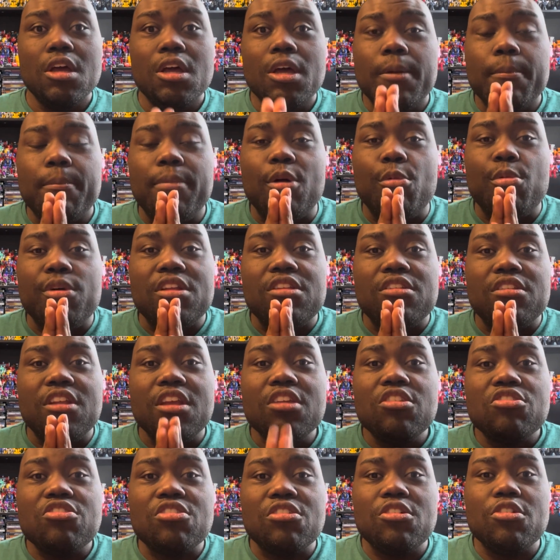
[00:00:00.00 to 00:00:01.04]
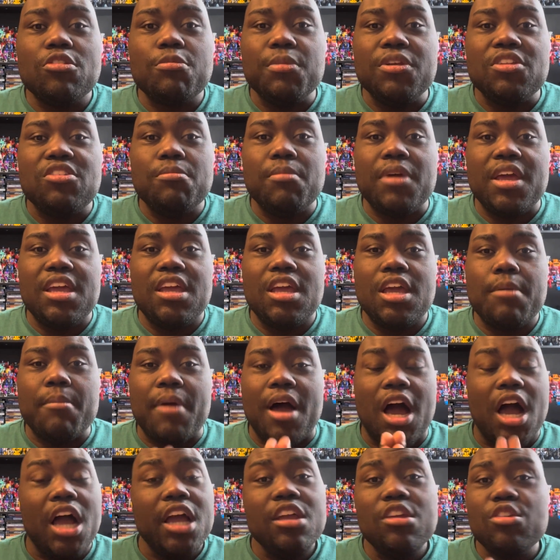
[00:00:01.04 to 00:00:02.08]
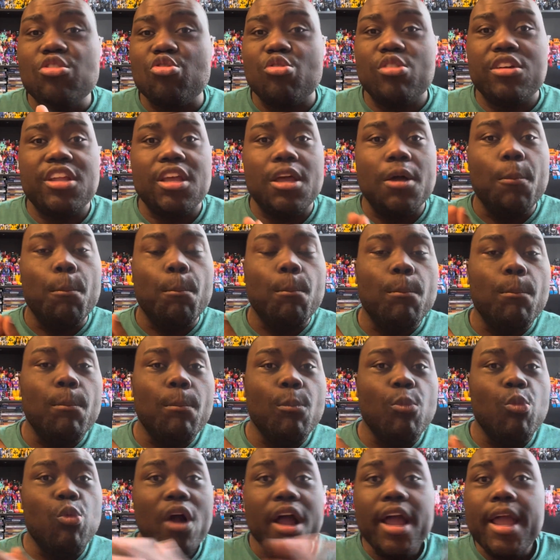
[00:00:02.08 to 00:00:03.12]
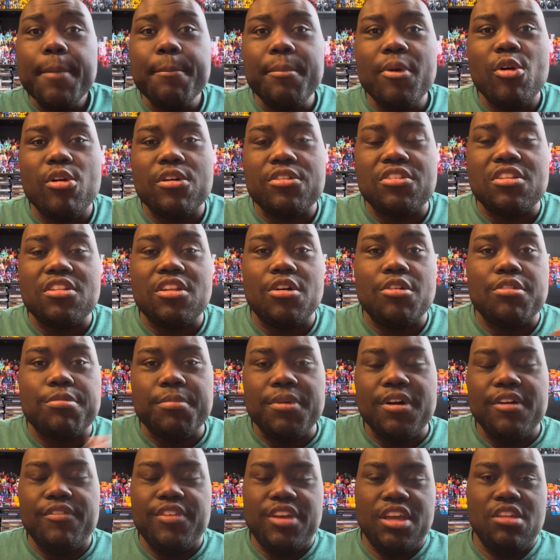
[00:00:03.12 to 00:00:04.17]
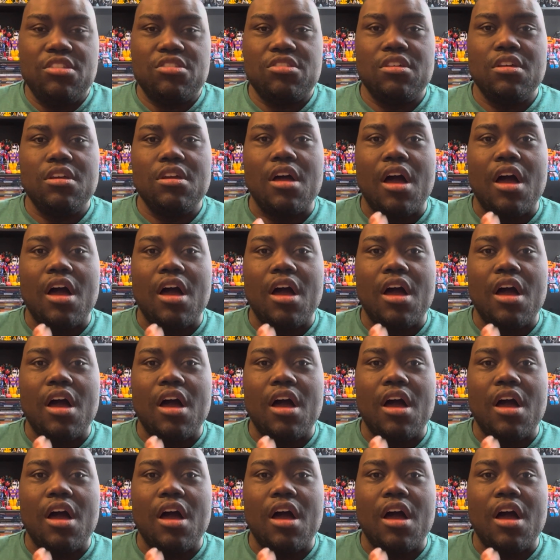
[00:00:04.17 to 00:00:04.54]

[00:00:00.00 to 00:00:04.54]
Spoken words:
But with Ninja Turtles Mutant Mayhem, I enjoyed it way more than those movies.